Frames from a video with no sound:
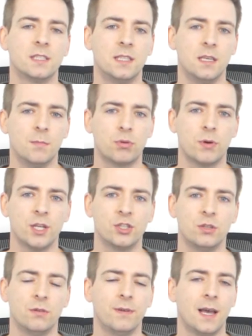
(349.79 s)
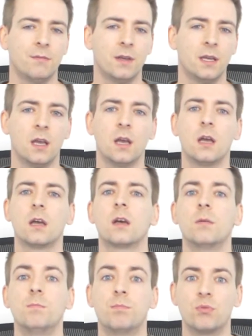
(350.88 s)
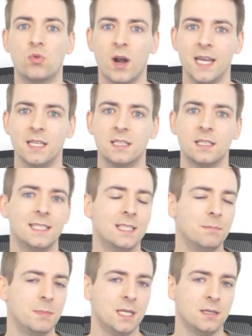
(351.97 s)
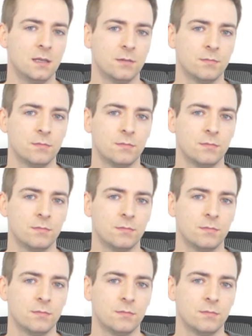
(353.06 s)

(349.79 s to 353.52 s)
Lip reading: the impression of having a bright demeanor.